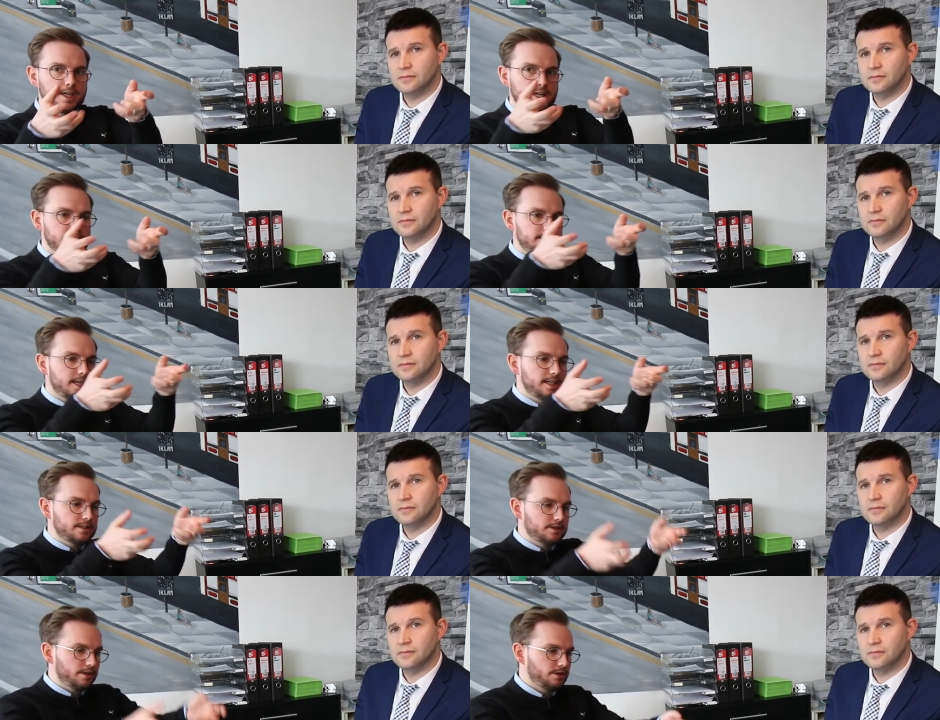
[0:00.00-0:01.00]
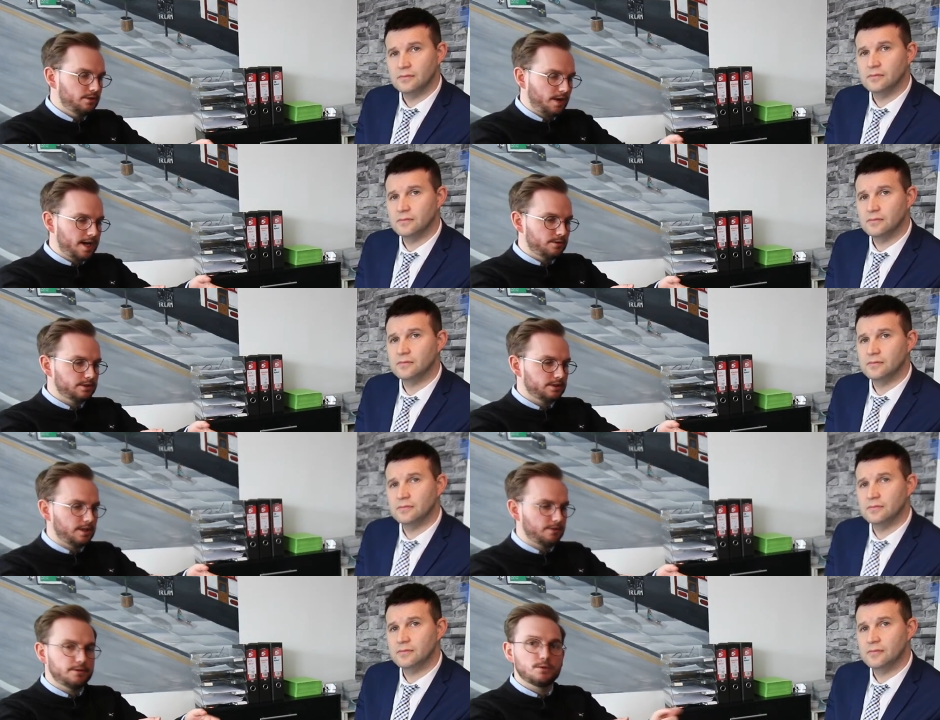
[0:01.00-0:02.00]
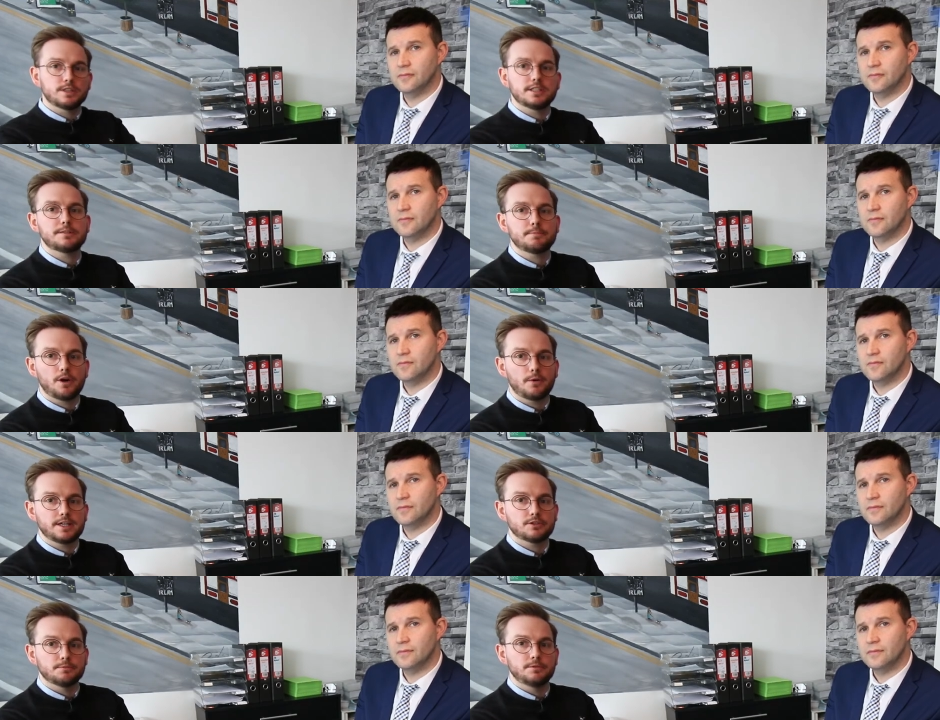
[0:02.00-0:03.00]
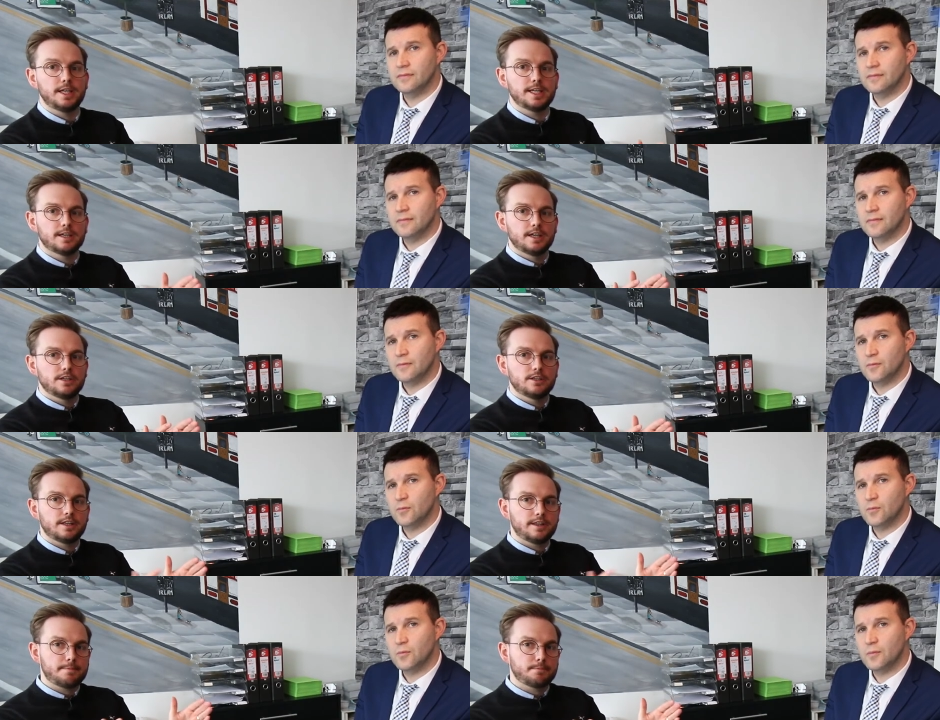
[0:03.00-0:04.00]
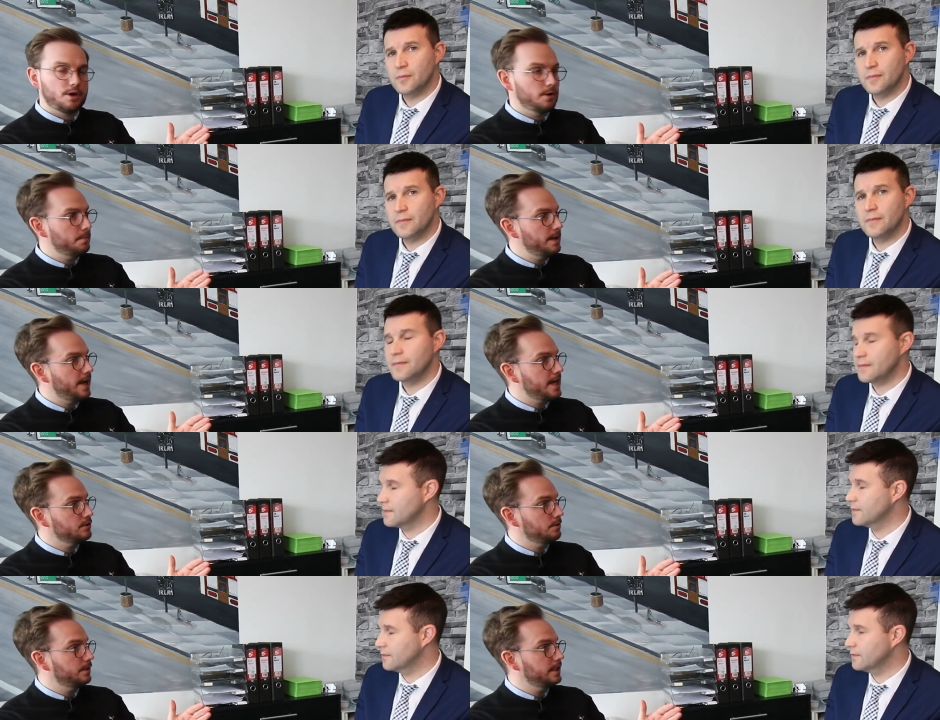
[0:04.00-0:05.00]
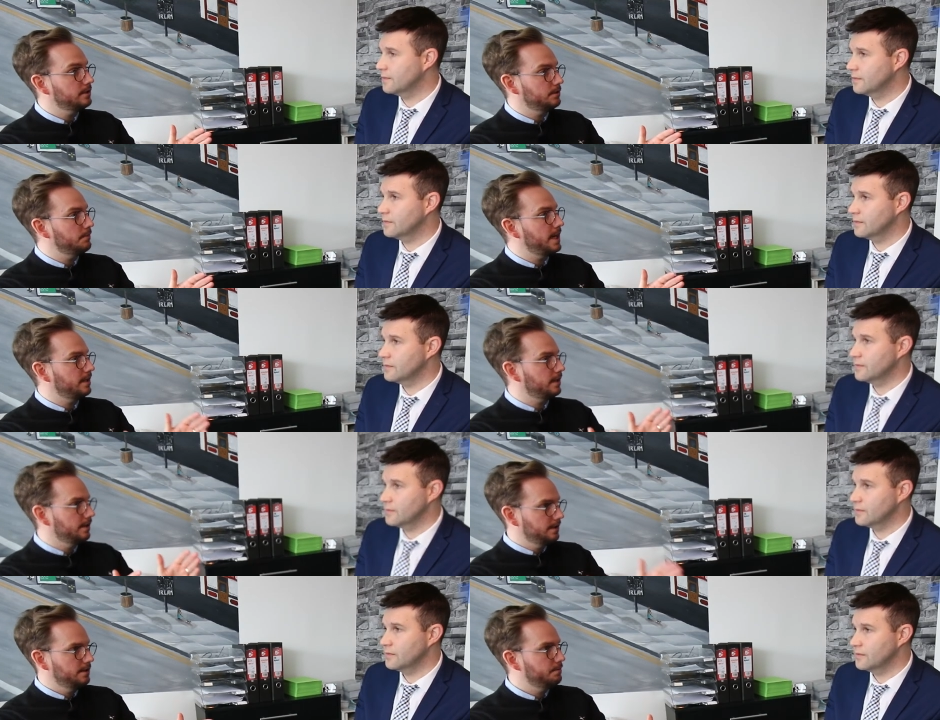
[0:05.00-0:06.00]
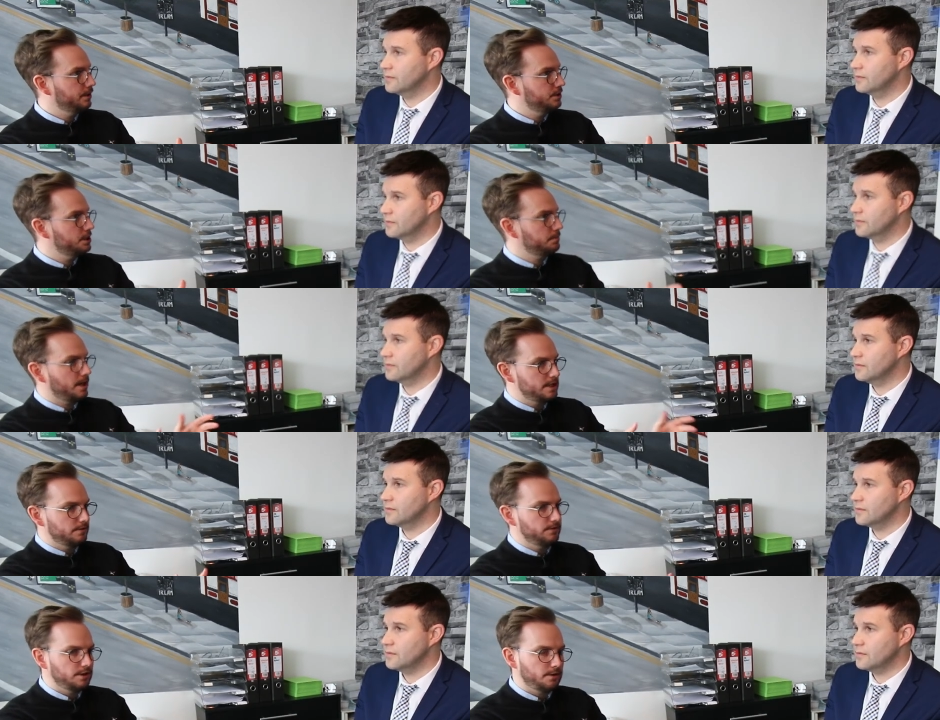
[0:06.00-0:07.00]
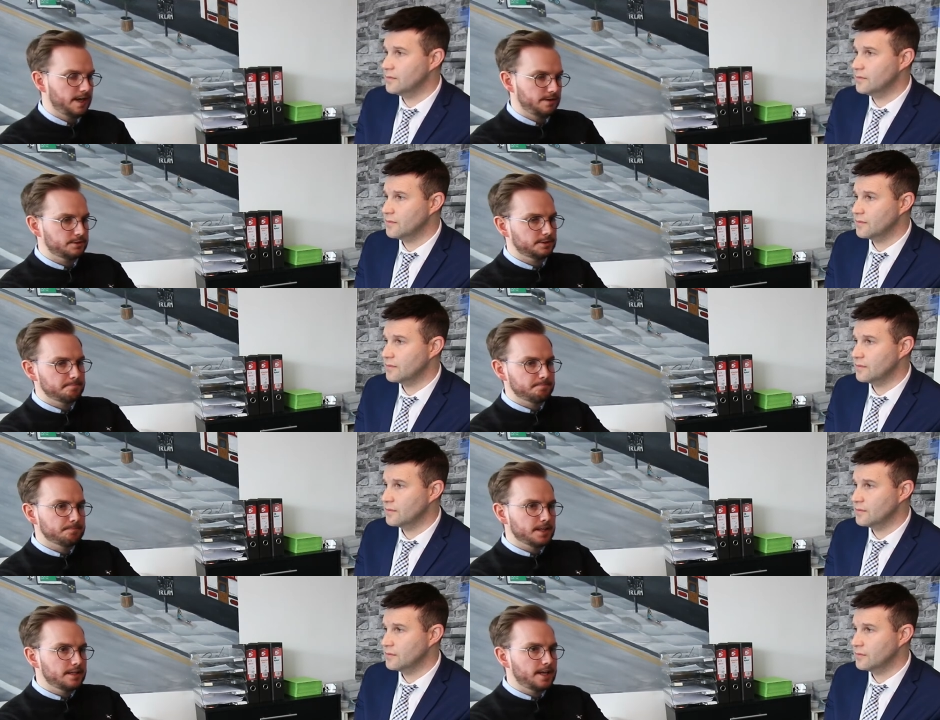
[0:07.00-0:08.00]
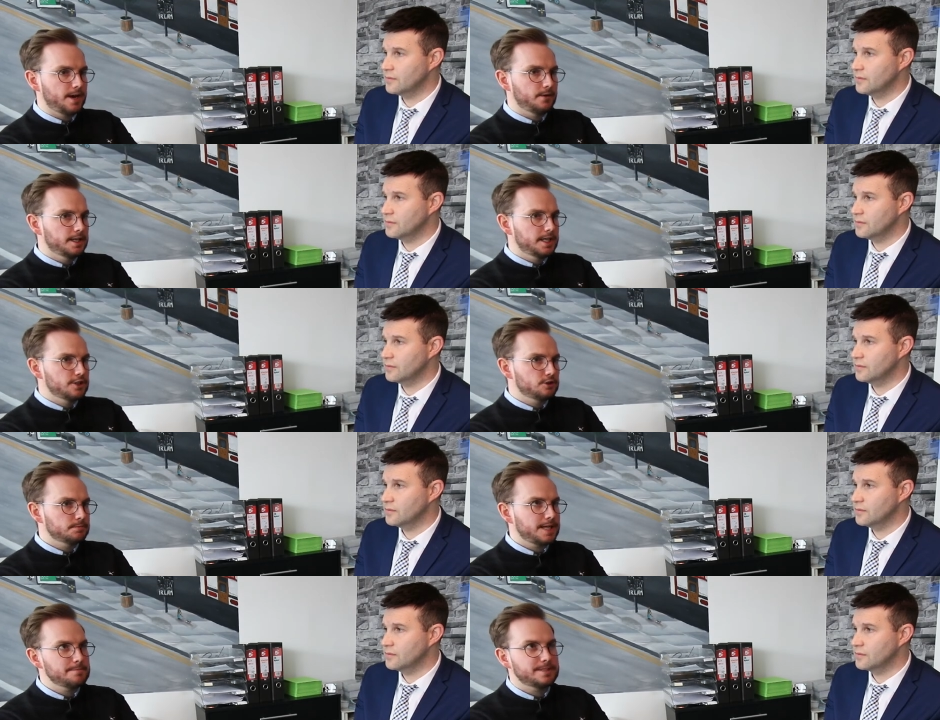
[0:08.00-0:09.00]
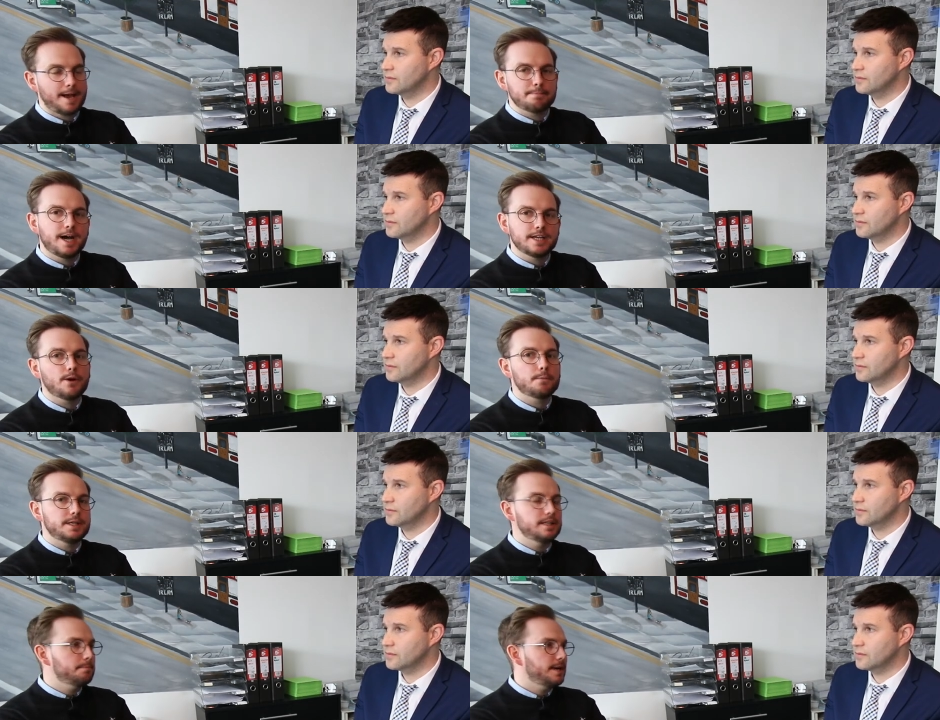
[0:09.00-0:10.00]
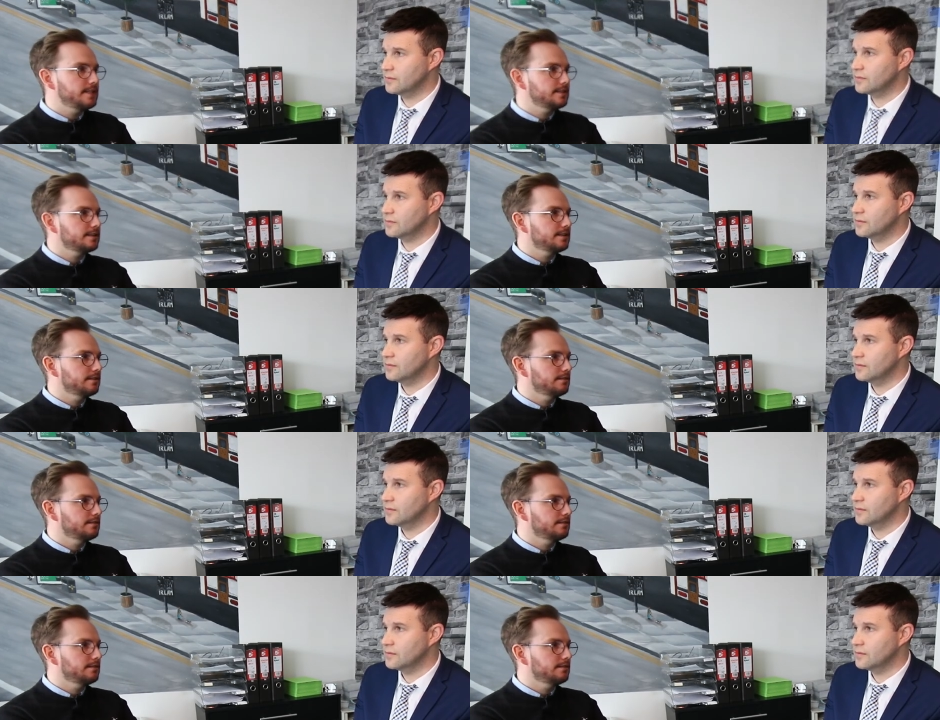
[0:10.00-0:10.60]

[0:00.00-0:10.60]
Speaker 1: and take it to the new house. Now, if you're wanting to borrow extra money, you can then borrow a bit extra money to make the purchase price of your new house. Now, sometimes that might not be the best